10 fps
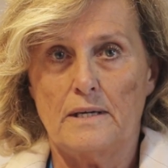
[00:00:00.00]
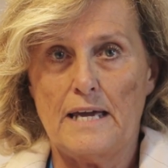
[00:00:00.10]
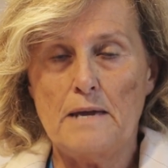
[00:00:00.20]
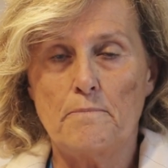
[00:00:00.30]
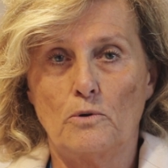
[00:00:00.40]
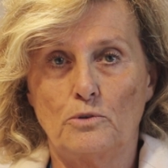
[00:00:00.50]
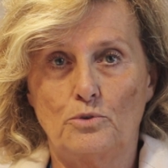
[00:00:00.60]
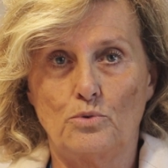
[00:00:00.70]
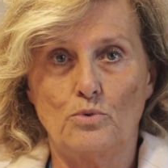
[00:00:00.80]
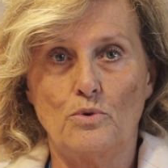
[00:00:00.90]
able
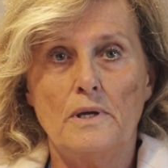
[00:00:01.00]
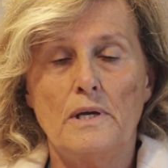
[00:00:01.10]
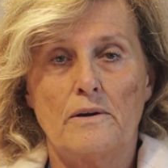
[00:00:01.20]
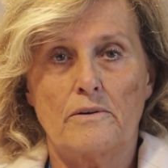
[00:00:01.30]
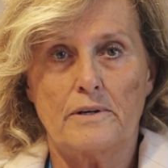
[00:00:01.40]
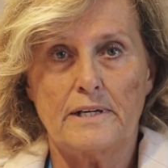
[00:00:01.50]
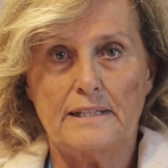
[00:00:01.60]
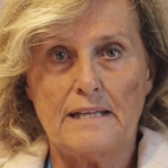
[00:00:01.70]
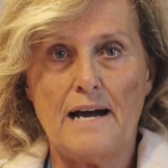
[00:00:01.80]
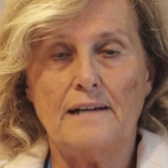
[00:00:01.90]
to
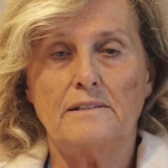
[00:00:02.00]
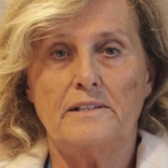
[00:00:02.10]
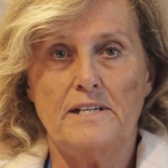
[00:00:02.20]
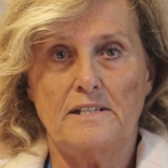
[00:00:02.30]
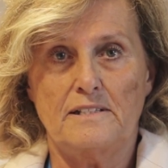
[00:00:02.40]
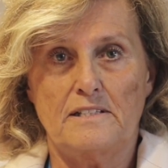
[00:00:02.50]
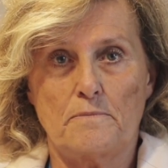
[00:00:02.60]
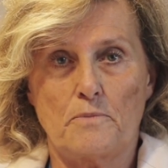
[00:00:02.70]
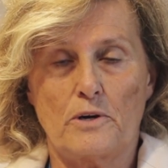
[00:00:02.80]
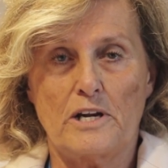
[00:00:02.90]
retard renal disease
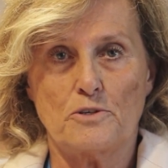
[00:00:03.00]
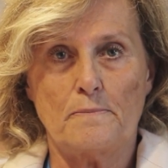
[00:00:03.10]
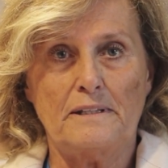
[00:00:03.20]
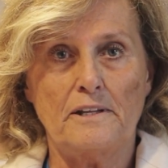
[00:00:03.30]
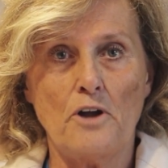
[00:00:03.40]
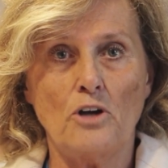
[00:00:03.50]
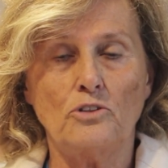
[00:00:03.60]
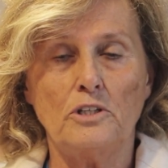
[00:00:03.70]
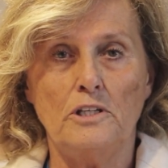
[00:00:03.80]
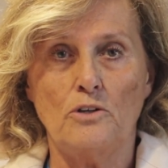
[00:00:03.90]
progression, but
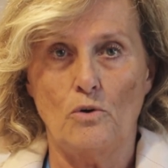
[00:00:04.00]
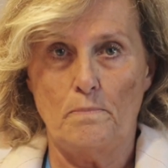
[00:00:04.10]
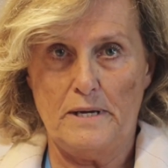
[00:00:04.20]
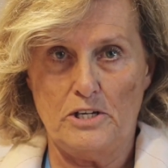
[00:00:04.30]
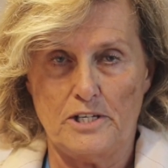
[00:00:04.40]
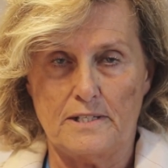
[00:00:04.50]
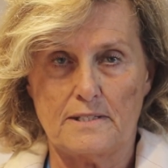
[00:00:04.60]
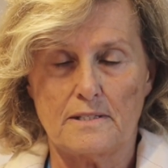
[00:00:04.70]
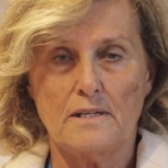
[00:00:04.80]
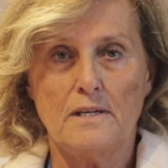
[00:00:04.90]
not in all
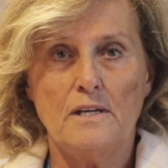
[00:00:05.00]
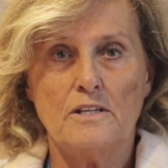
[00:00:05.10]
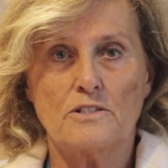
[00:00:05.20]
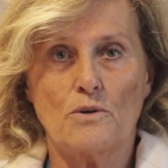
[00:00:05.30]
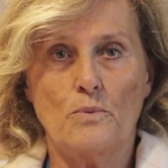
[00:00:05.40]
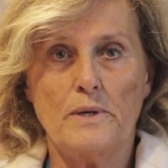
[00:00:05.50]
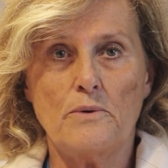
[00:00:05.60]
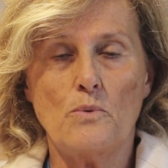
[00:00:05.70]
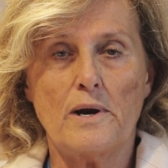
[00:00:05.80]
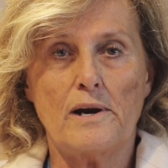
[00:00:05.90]
patients. So we
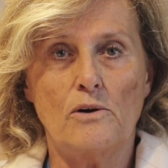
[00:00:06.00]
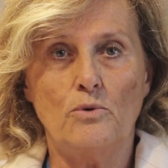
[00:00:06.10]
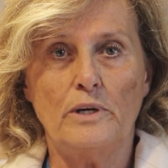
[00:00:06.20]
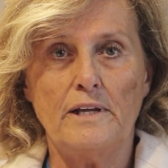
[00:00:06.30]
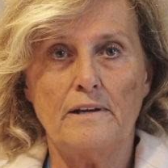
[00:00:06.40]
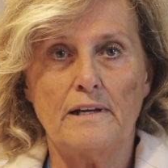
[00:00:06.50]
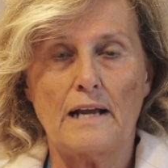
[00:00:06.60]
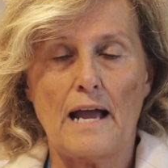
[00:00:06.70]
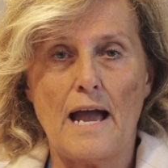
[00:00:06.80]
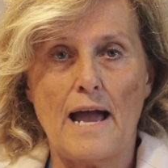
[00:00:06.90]
were
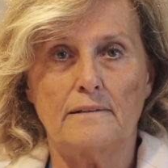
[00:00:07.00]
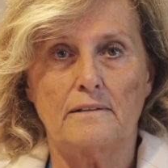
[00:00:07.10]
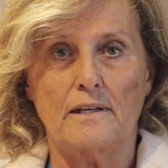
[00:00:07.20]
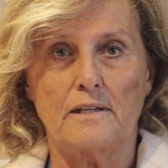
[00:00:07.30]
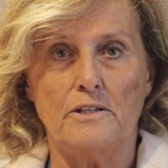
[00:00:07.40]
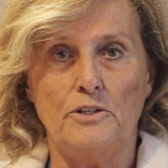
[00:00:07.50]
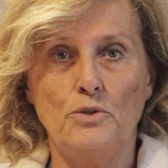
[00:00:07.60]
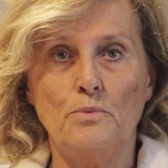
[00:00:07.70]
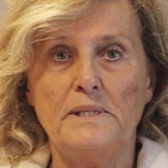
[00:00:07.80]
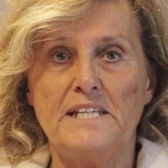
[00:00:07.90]
looking at
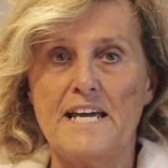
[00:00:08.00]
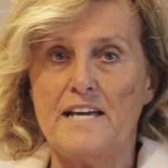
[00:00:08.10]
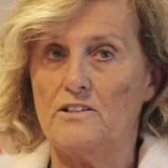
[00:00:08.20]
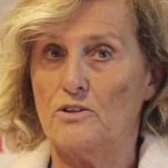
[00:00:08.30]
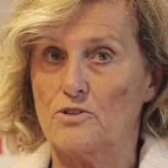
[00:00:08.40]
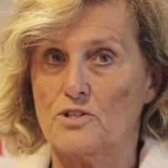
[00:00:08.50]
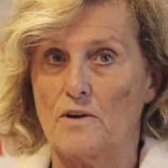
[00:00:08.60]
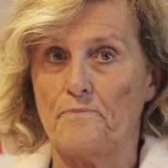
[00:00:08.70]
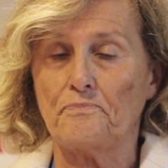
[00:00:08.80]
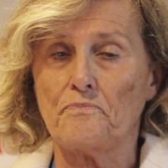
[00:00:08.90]
new mediators
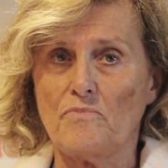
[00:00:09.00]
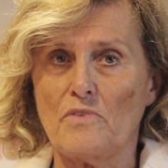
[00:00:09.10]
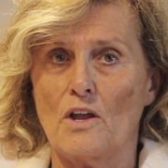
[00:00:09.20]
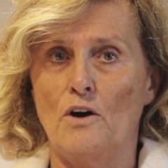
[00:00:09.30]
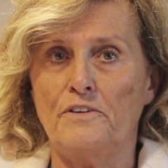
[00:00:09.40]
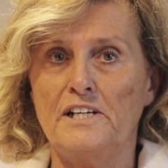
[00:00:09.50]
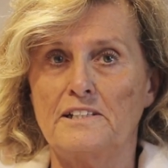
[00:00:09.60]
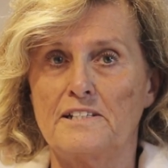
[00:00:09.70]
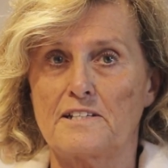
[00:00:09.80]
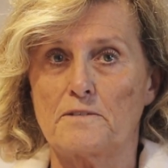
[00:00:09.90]
of renal
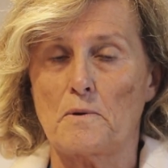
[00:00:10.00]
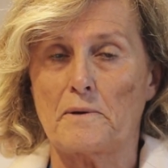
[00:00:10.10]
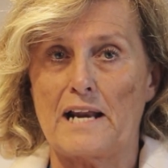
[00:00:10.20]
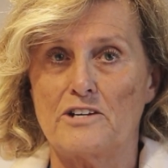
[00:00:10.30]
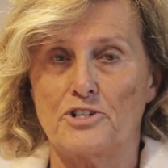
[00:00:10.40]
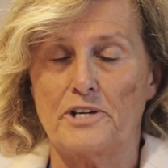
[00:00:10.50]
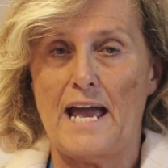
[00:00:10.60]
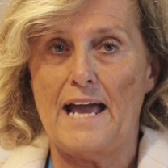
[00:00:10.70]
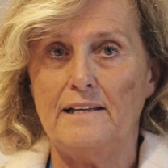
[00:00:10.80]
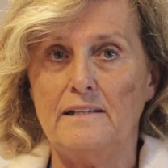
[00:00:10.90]
disease progression,
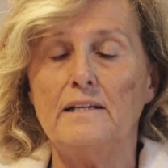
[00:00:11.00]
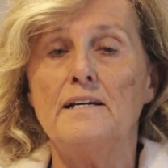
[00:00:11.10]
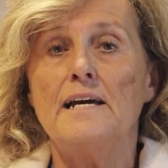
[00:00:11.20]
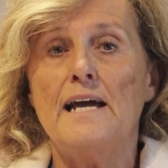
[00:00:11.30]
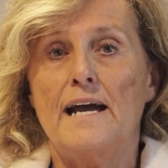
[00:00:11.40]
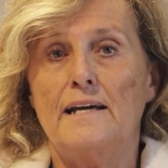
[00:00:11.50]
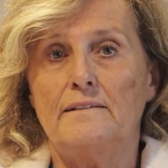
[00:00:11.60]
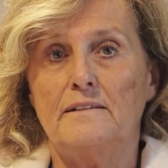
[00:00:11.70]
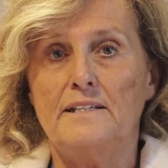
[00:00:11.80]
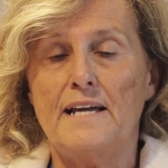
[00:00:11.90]
and at
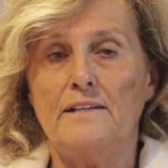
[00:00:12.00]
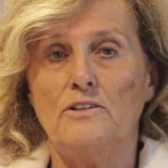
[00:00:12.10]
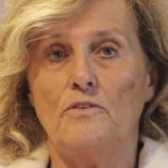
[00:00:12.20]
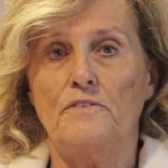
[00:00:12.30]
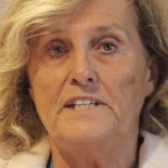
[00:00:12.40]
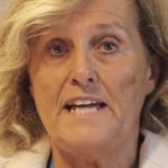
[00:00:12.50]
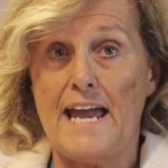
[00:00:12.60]
the end of the